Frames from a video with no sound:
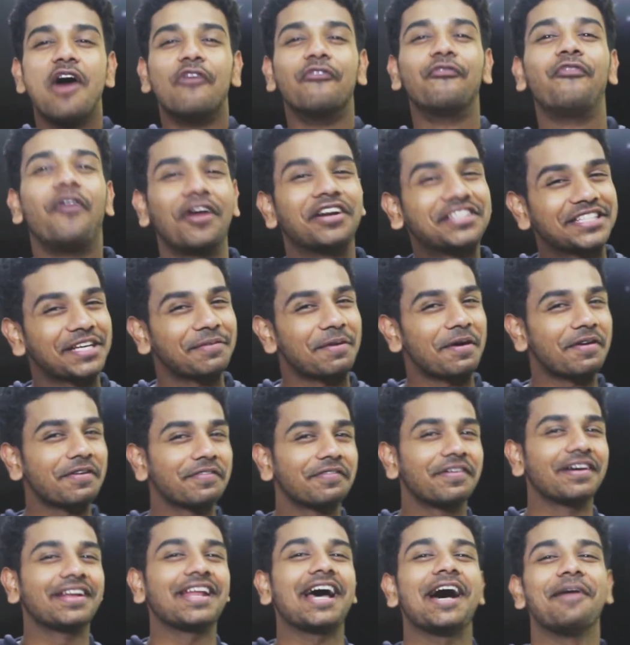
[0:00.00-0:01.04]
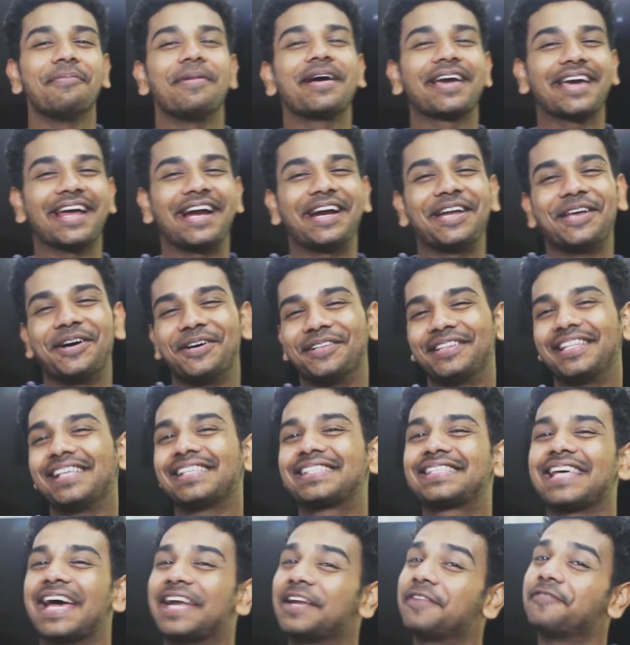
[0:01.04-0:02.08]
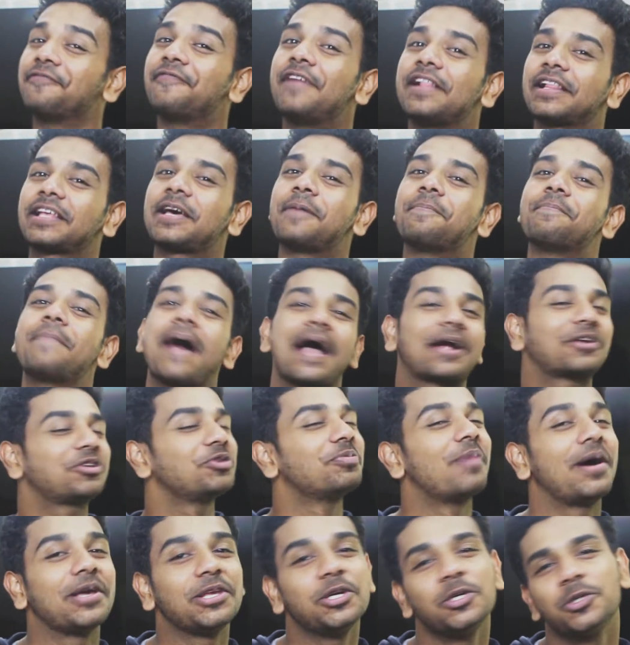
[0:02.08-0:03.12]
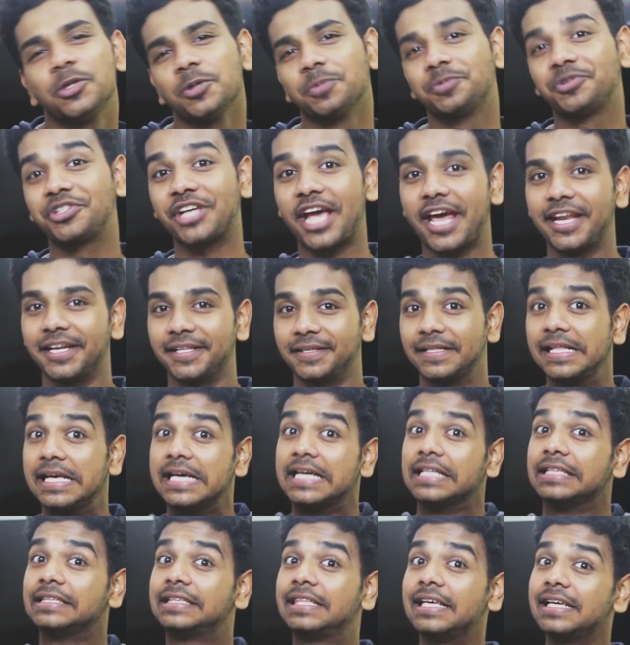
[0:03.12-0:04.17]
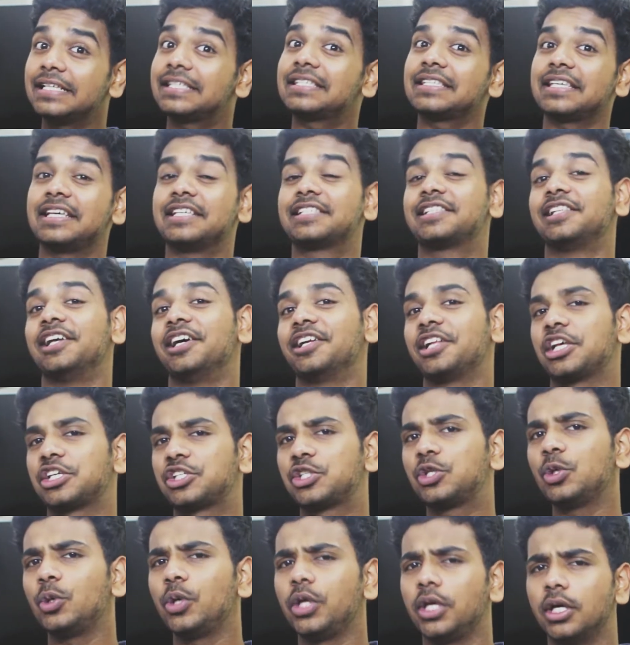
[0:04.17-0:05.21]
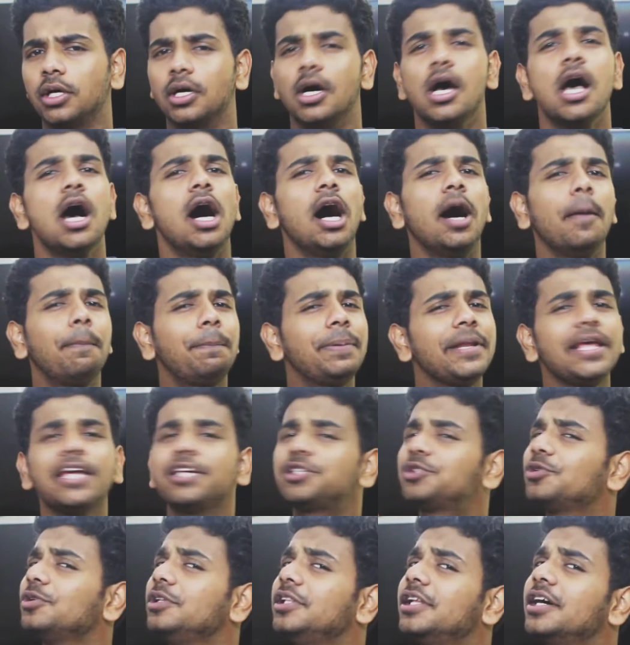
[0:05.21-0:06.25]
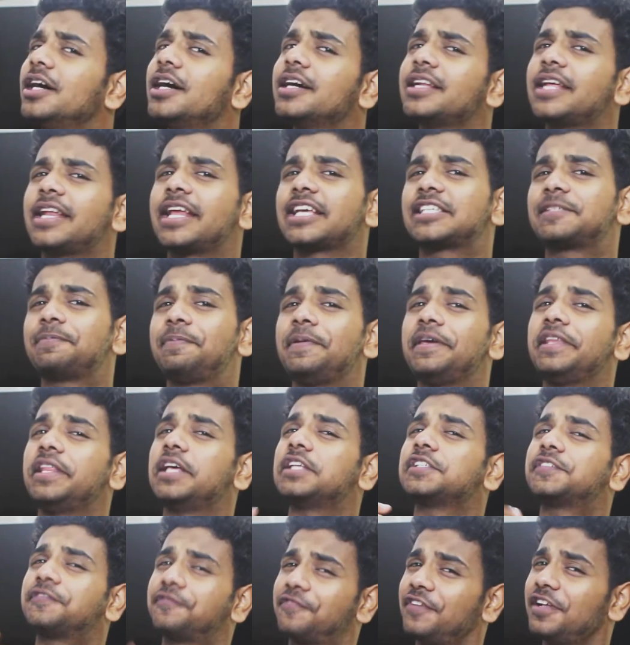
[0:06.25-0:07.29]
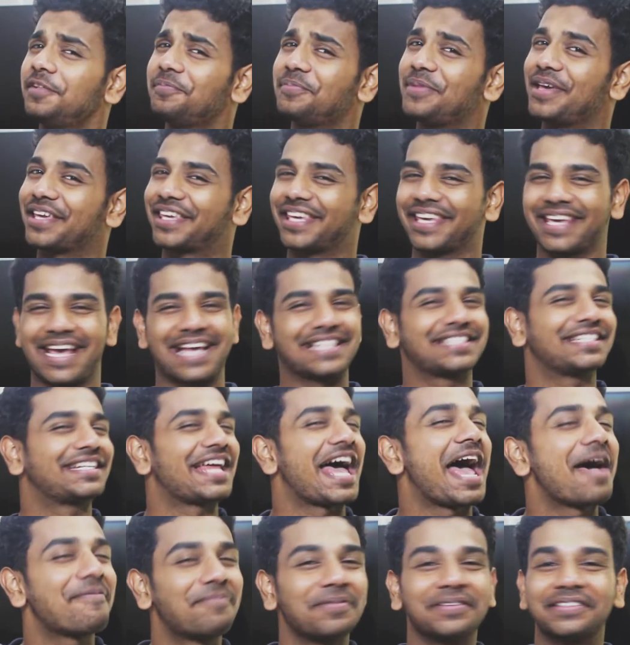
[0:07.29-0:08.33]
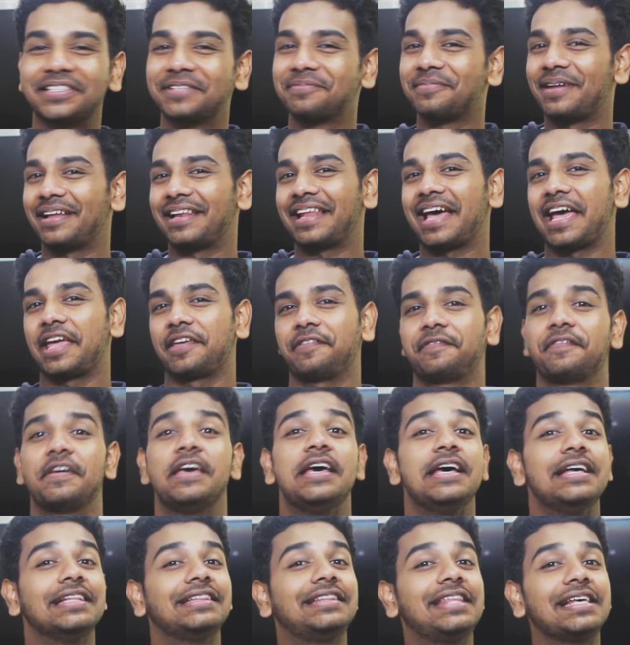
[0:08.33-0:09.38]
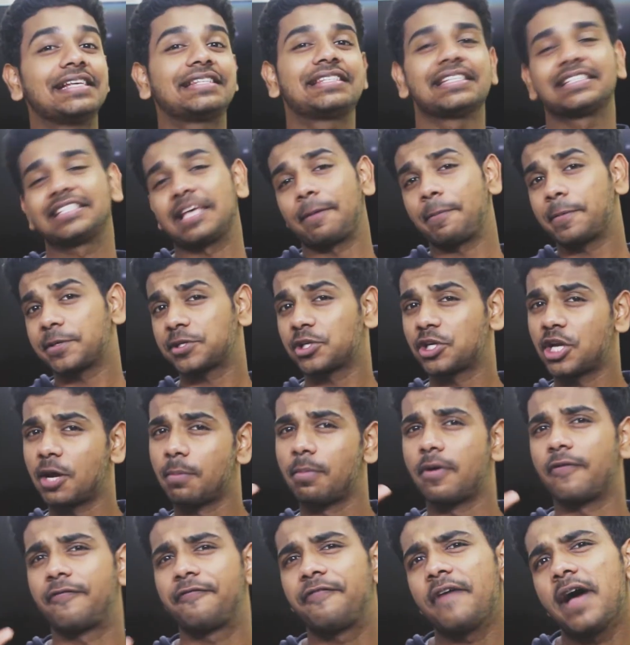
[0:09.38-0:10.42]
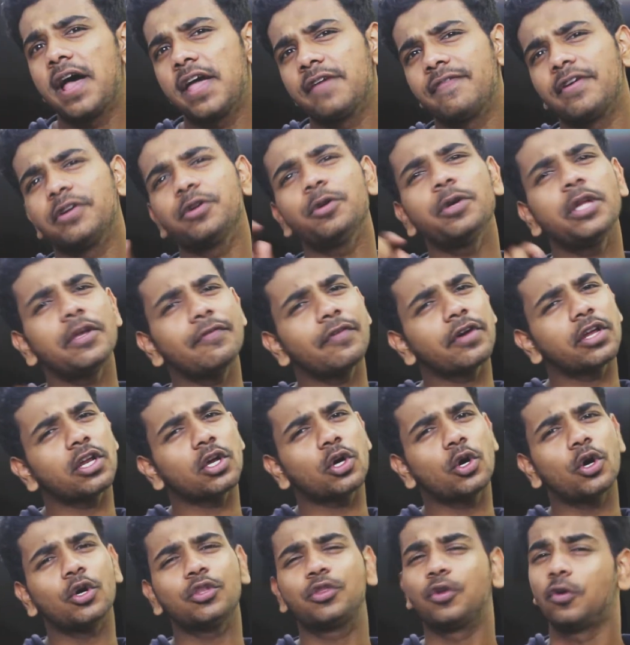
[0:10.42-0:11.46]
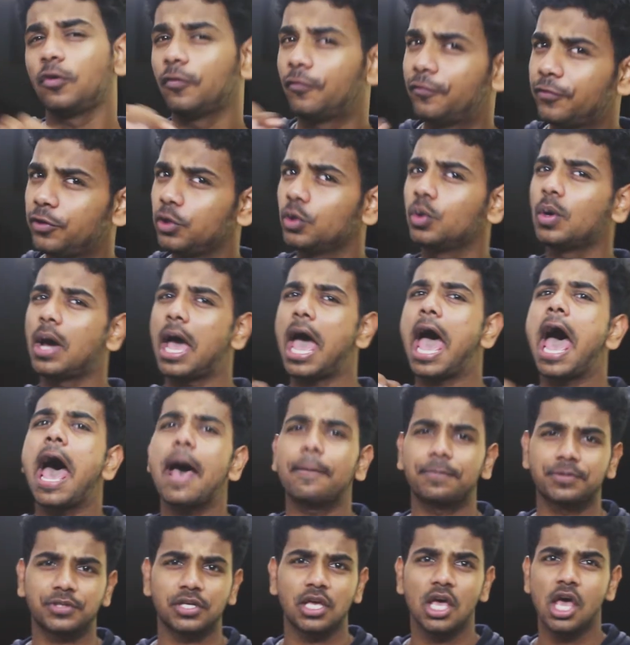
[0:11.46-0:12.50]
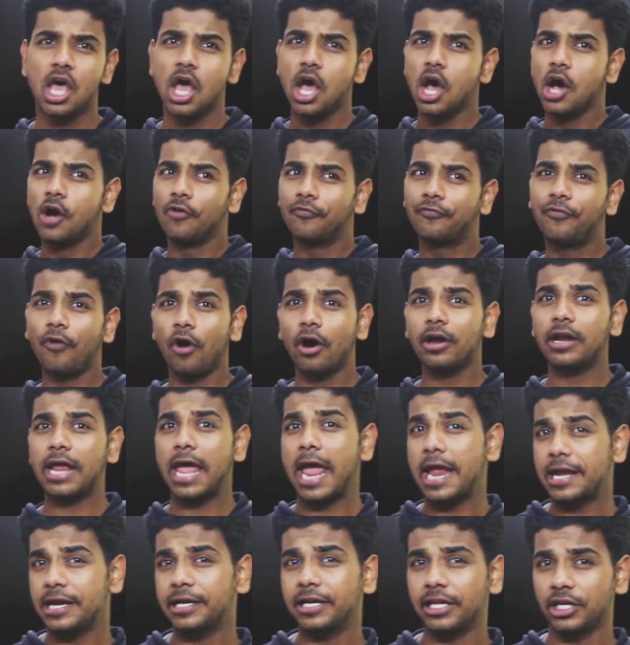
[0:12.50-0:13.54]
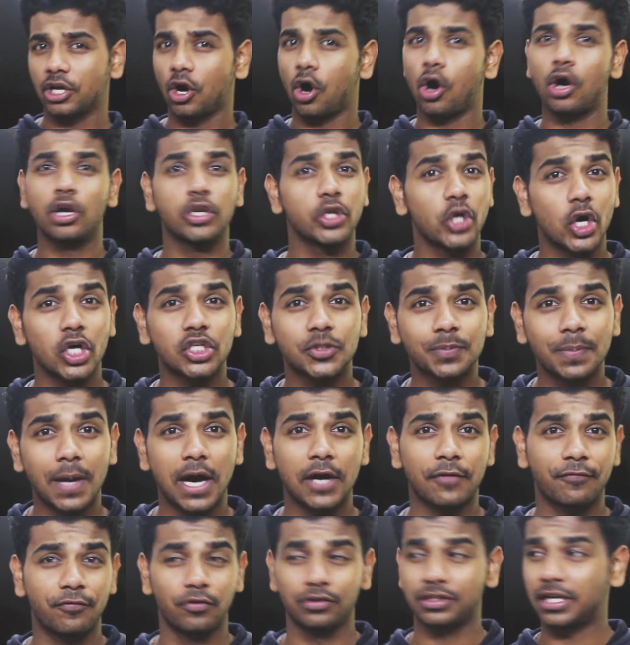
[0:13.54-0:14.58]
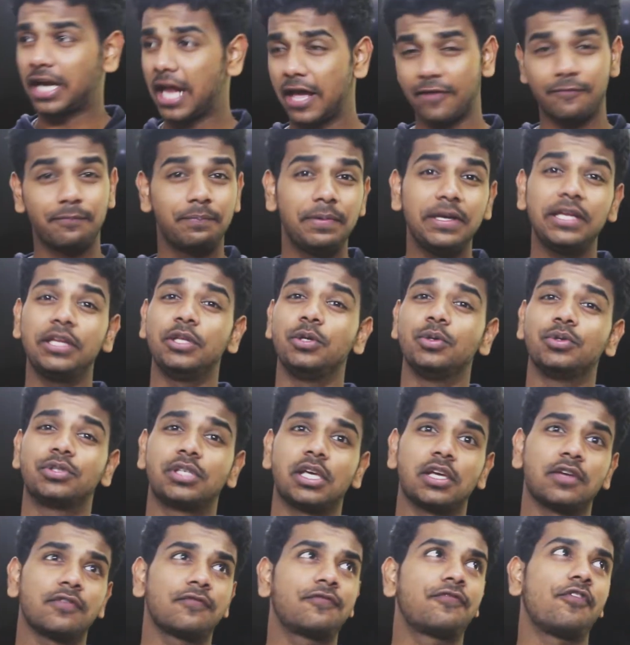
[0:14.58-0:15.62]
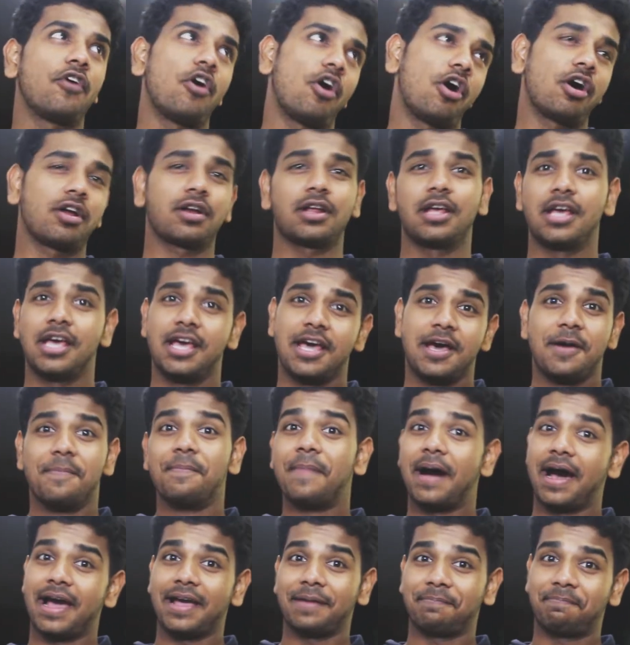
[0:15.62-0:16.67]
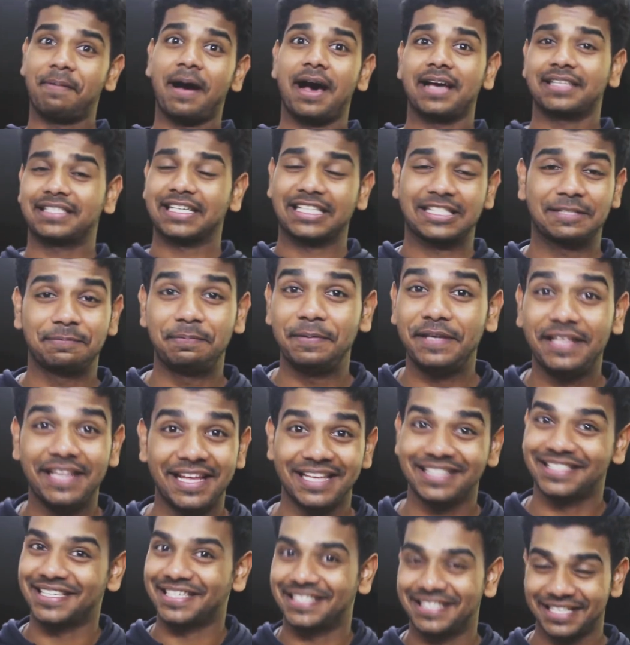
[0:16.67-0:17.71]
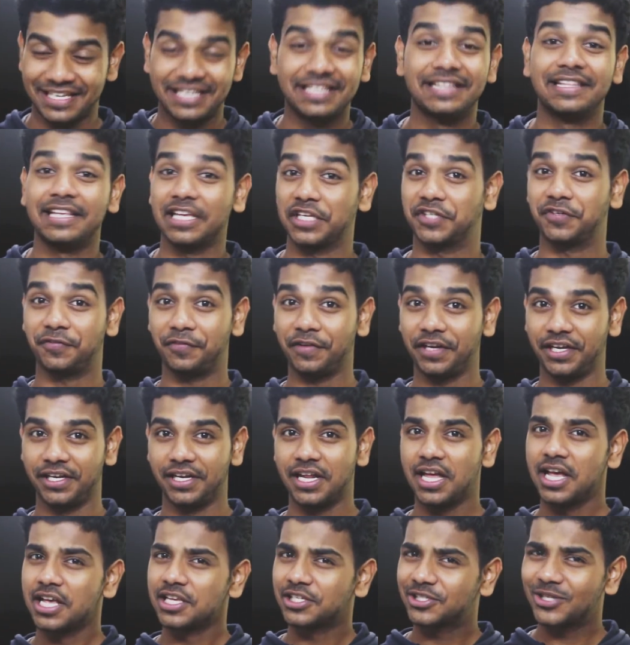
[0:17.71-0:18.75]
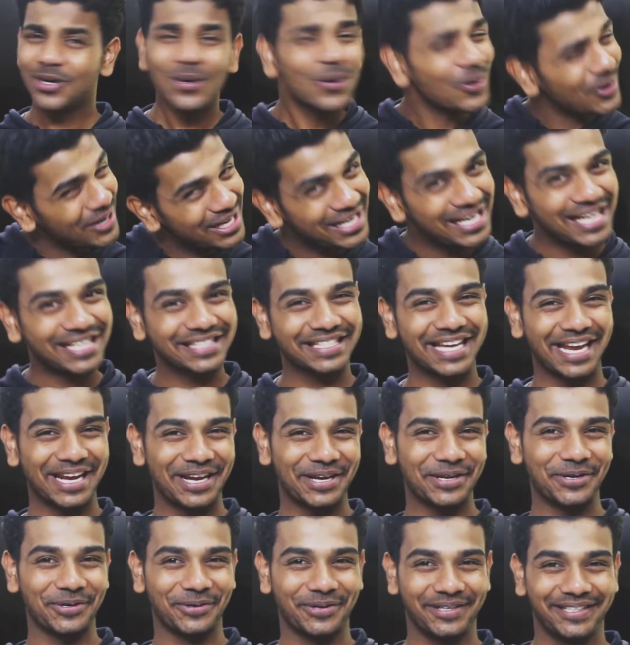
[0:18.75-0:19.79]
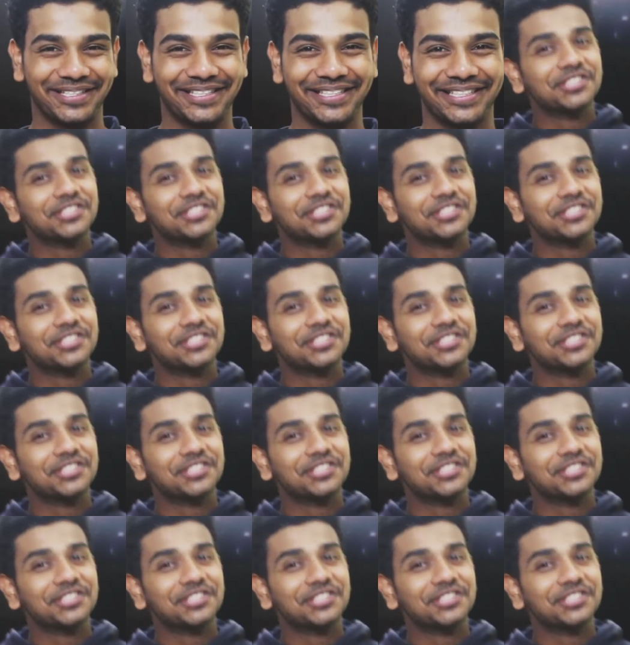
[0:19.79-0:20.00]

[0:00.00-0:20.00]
What's up everyone, Amey Karhade on this side and welcome back to my YouTube channel. This is Learner'S Studio, a place to learn and experience filmmaking as it happens in my life. This is episode number 5 and today we're going to go through few apps for editing on your smartphone that I've been using for my past experiences in this field. So let's get into it.